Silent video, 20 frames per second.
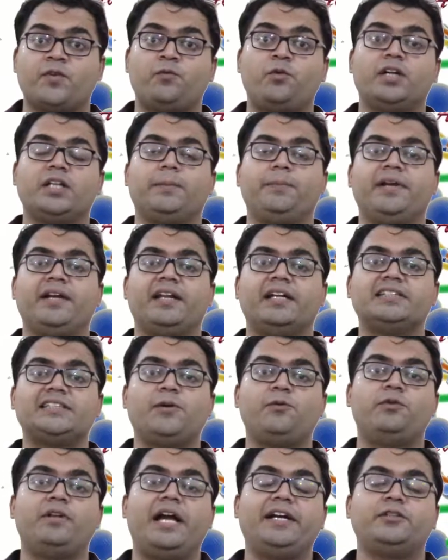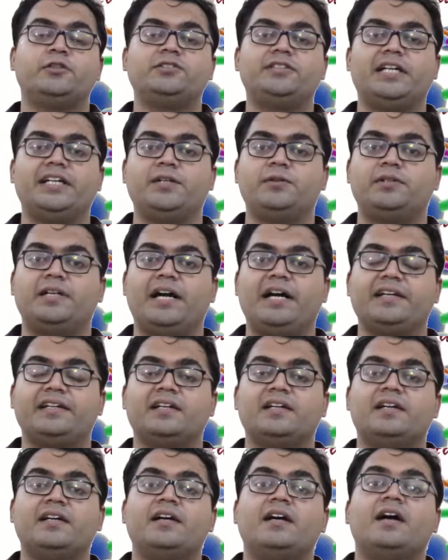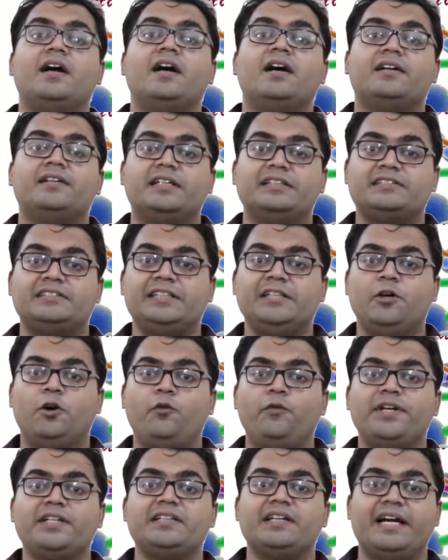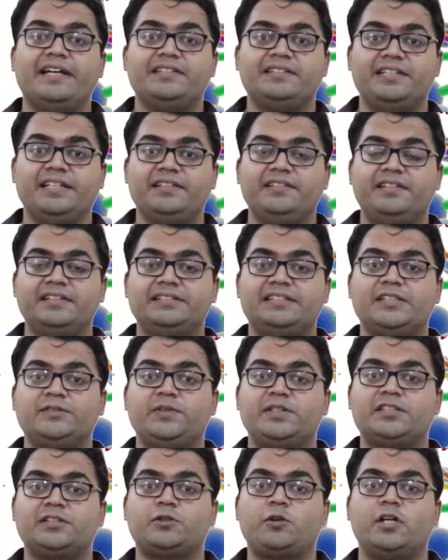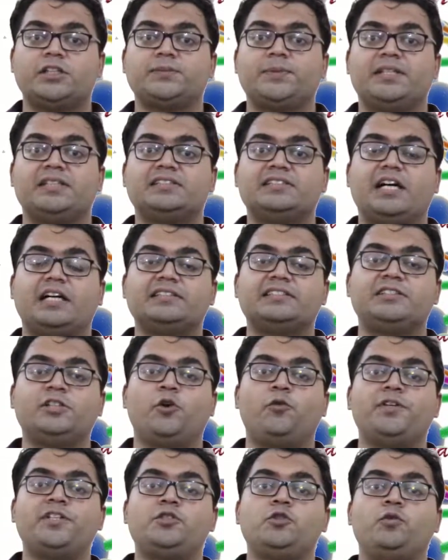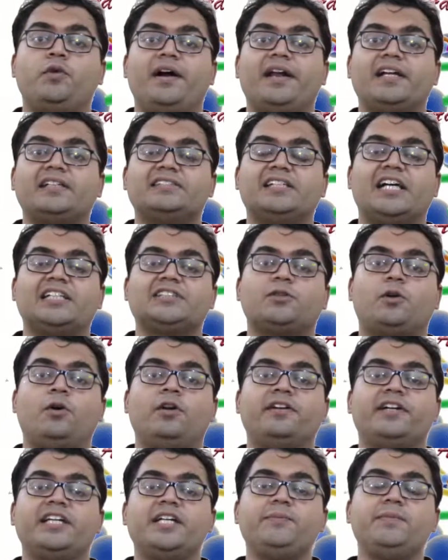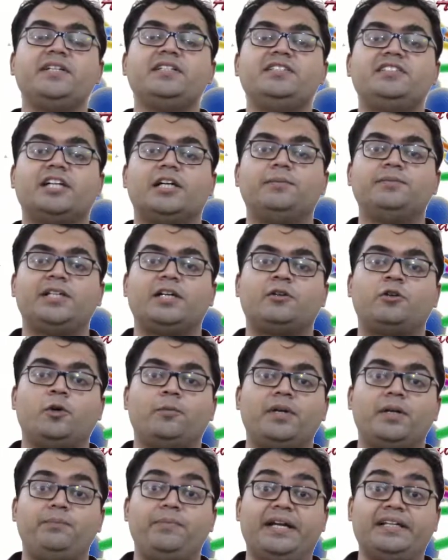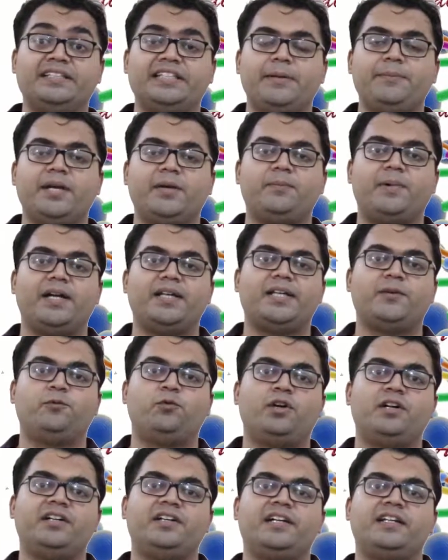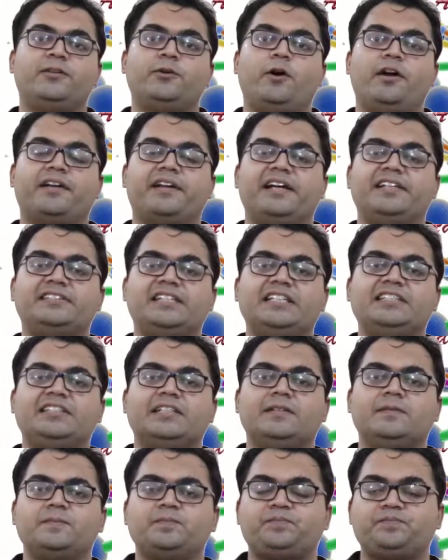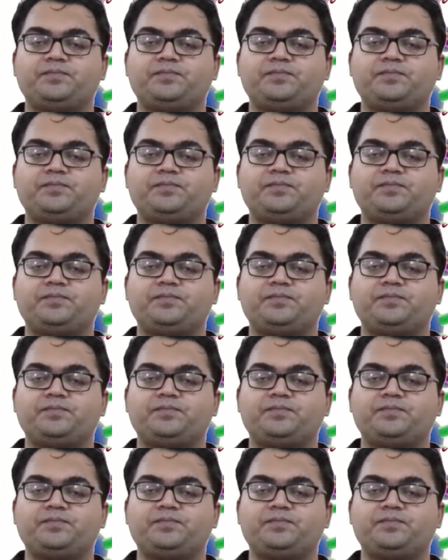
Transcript: For the beginners, I would like to tell you that the COVID-19 disease, which is caused by the SARS-CoV-2 virus, has already been termed a global pandemic by the World Health Organization.